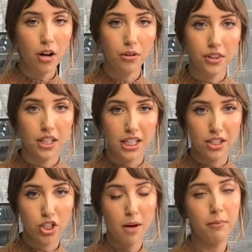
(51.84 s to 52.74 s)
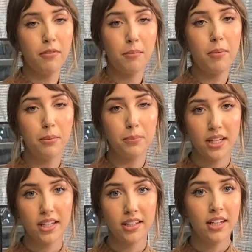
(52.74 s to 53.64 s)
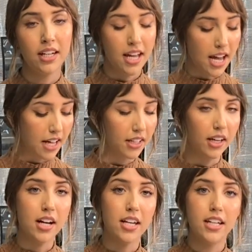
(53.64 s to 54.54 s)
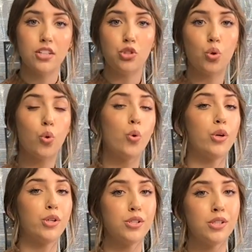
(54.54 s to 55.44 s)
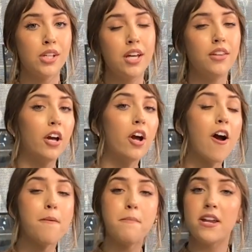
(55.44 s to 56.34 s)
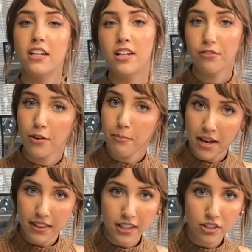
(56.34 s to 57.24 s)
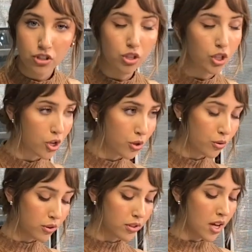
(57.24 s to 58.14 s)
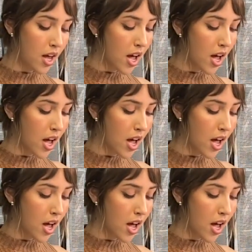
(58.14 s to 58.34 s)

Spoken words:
out the top of the pumpkin and then cut it into quarters. There are many different methods to use.